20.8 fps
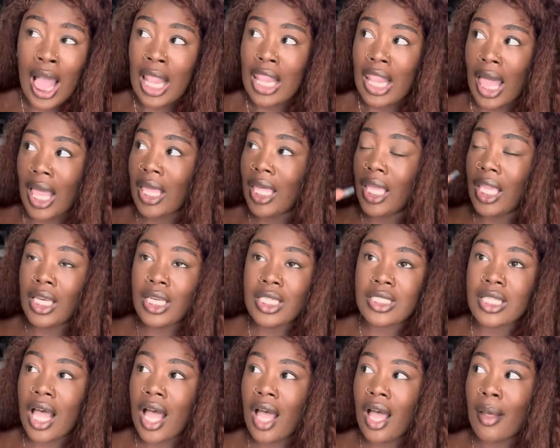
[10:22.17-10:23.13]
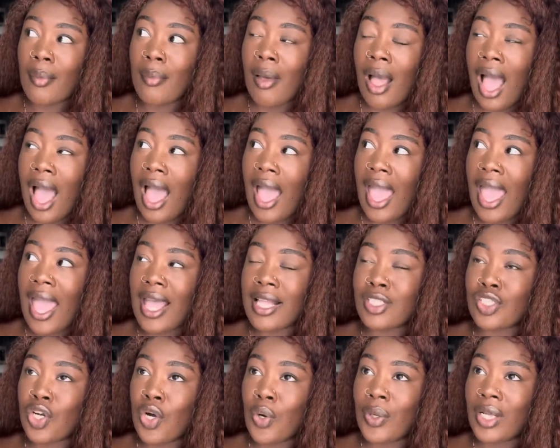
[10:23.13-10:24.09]
Like anytime I had
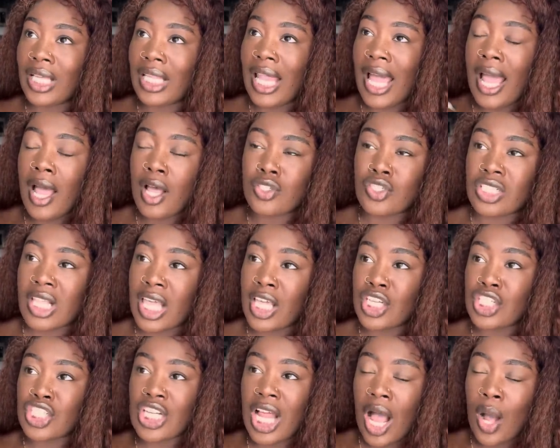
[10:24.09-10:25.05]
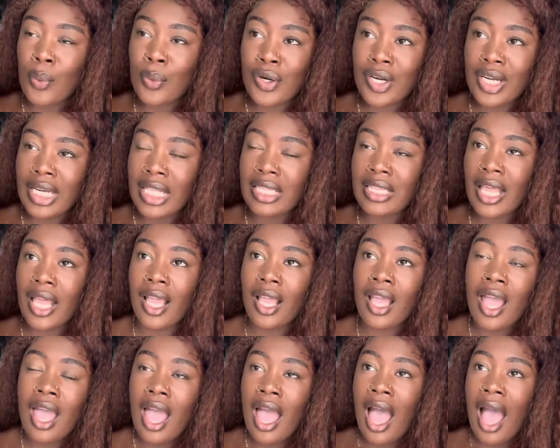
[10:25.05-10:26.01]
to go to class or take a shower or anything,
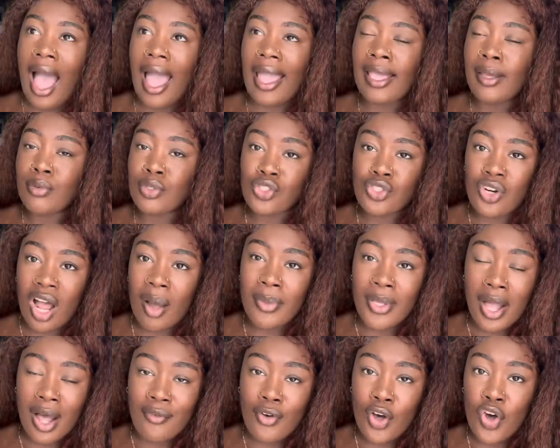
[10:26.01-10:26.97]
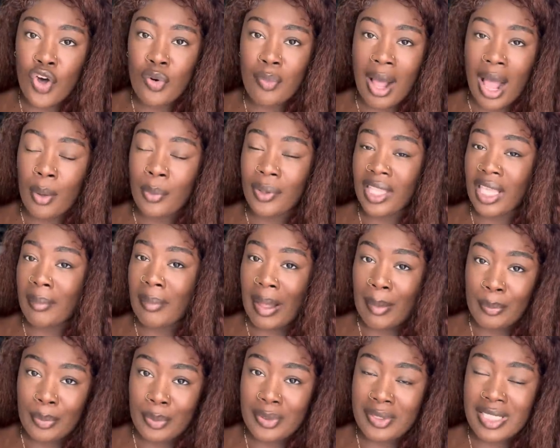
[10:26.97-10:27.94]
he would drop me off home. I would get my
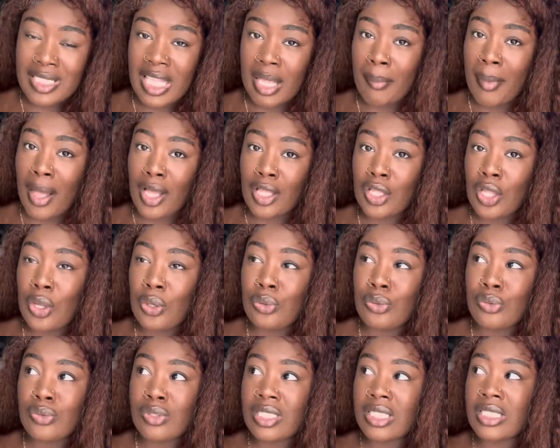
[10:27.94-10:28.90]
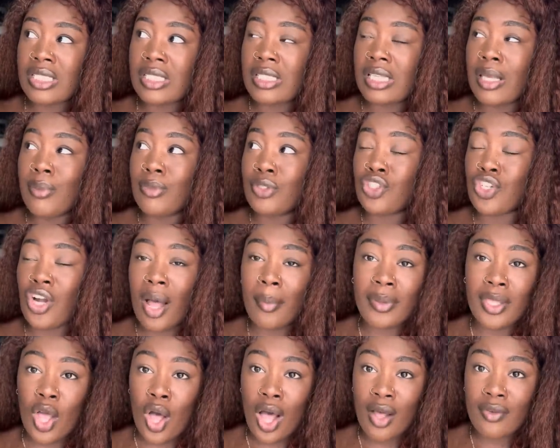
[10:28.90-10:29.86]
books, get my clothes. He would drop
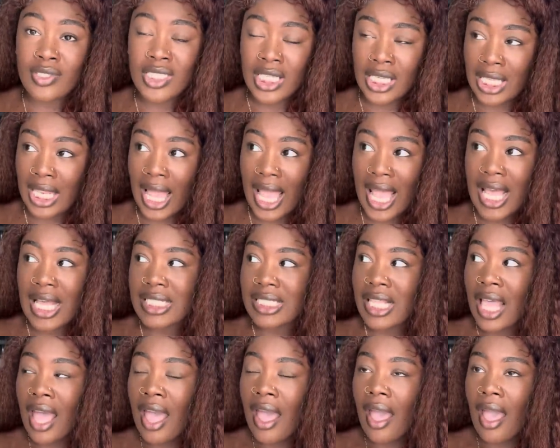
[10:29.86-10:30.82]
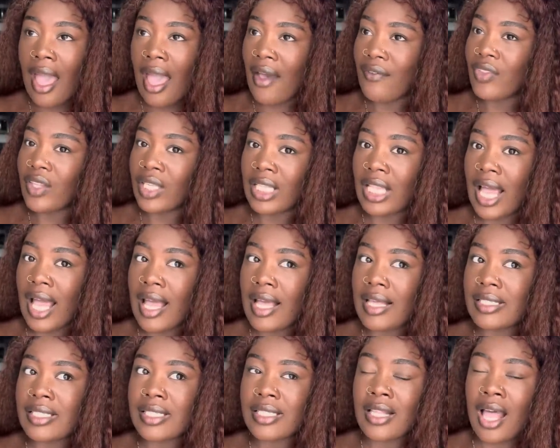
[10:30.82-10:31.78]
me off to class. After
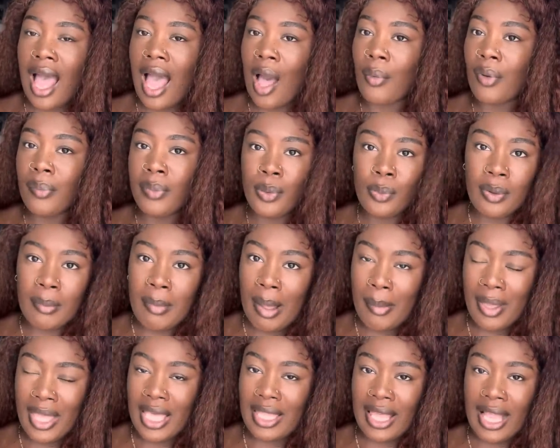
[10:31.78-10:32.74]
class, I would be with my man.